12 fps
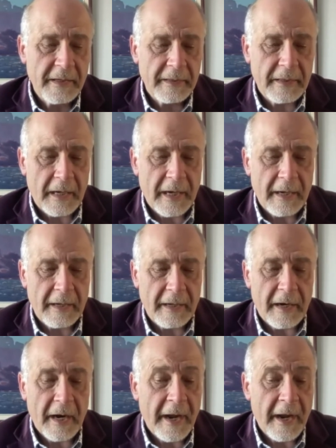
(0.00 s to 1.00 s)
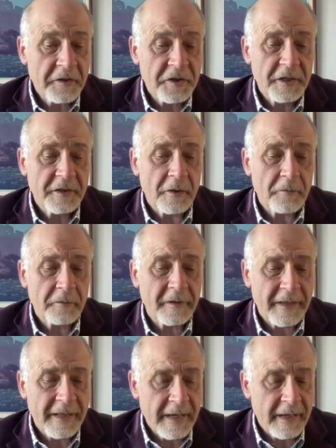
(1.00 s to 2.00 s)
I actually don't
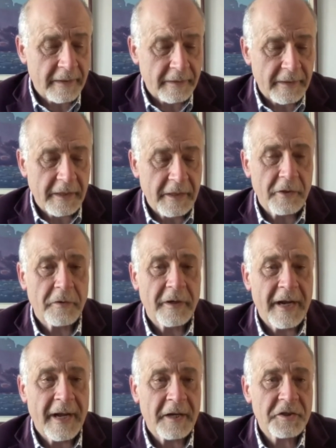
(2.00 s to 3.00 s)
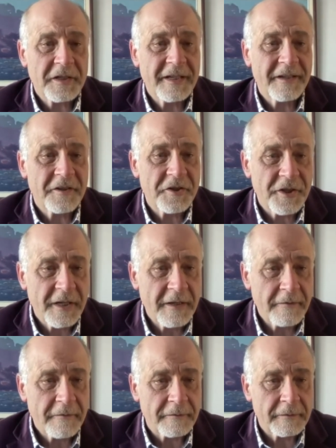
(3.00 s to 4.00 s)
think that you could actually
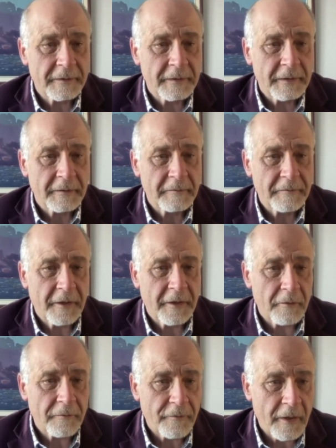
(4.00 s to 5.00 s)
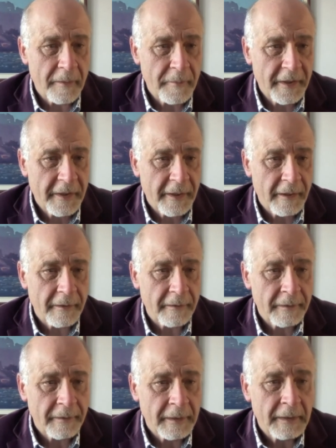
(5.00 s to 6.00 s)
achieve federal pharmacare
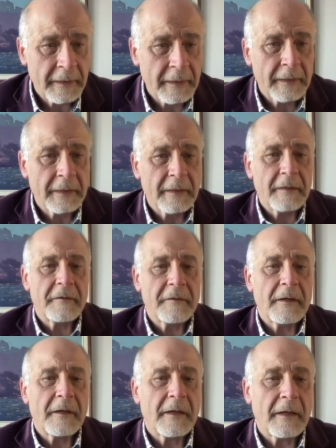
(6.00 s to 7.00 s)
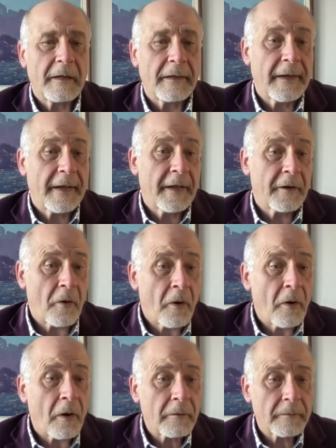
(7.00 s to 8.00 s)
at
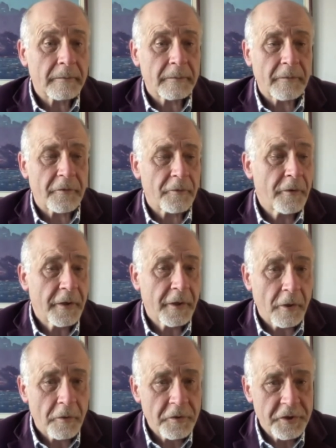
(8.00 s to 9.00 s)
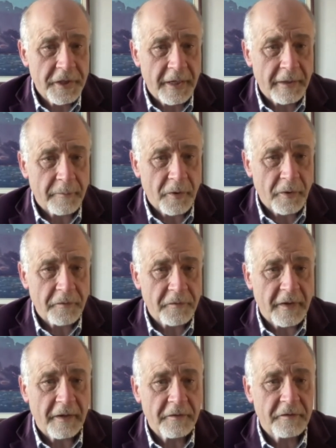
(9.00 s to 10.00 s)
all through a negotiated
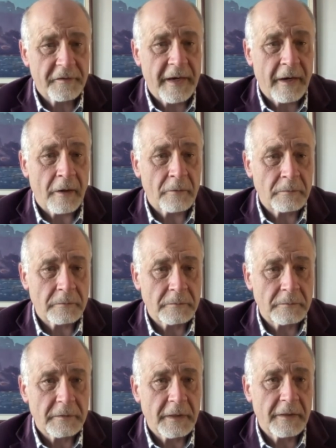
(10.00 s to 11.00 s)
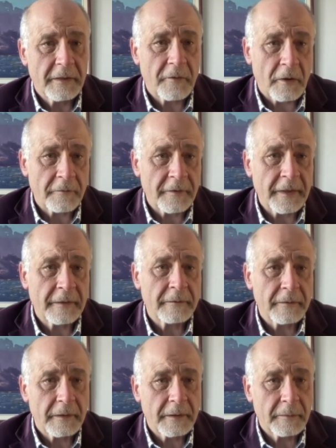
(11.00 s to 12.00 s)
process now involving
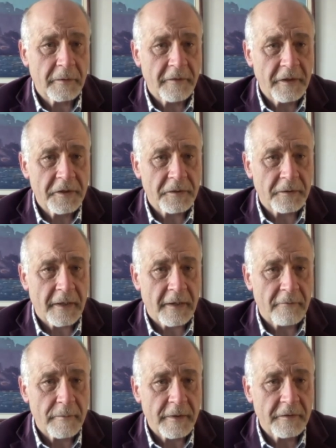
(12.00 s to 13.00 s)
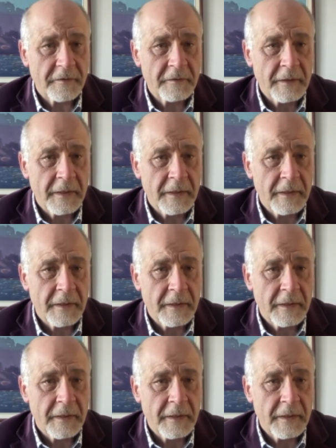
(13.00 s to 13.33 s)
the provincial governments.